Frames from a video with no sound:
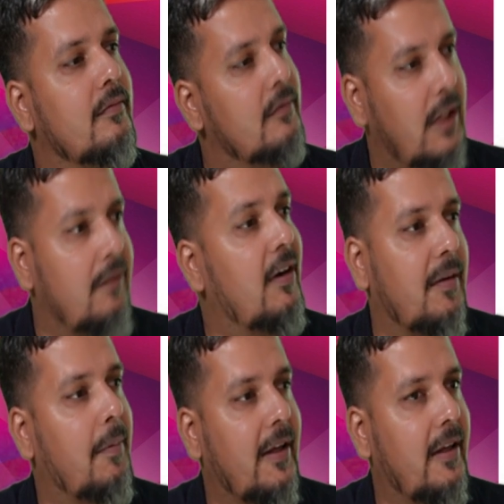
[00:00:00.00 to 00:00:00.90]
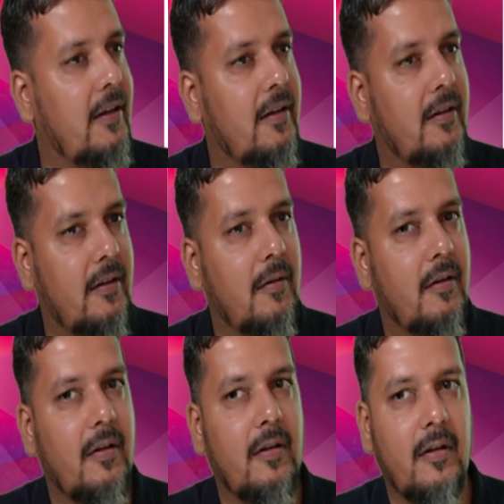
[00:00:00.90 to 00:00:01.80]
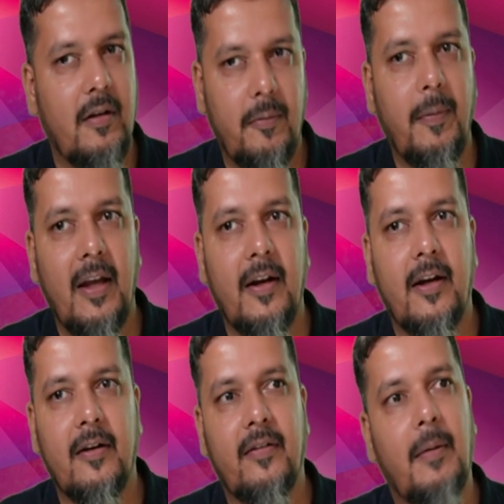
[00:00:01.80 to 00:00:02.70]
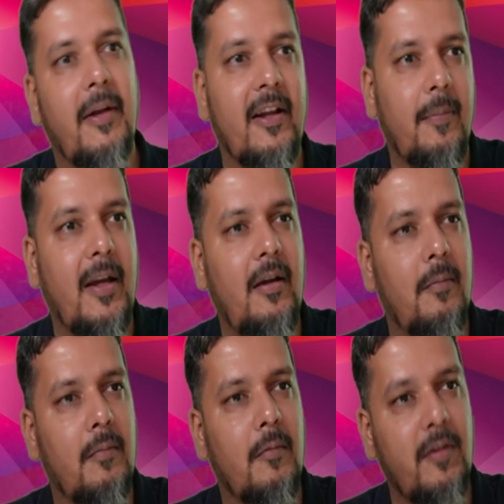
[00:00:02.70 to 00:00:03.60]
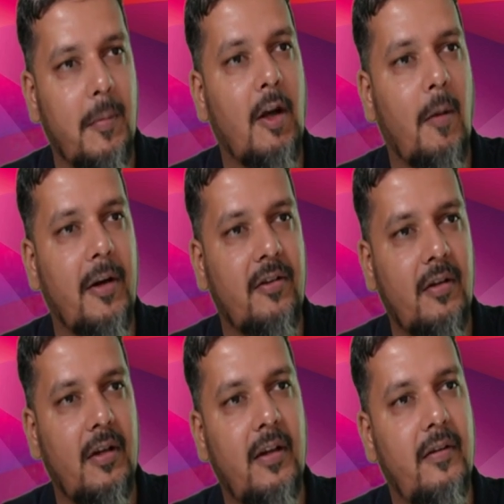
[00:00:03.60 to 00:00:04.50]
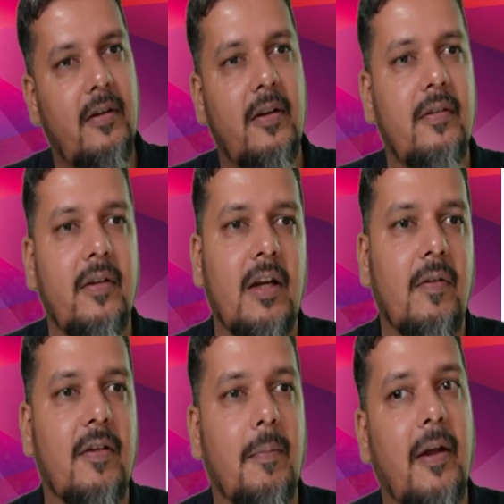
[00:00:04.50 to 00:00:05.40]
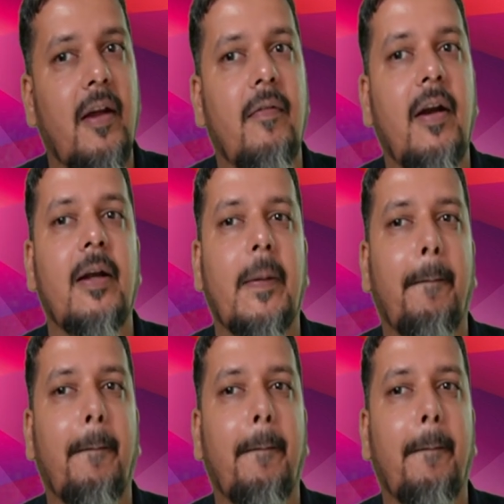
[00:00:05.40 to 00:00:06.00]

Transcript: Inward supply. He is paying rent. Supply is by municipal corporation. It is inward supply. Wait.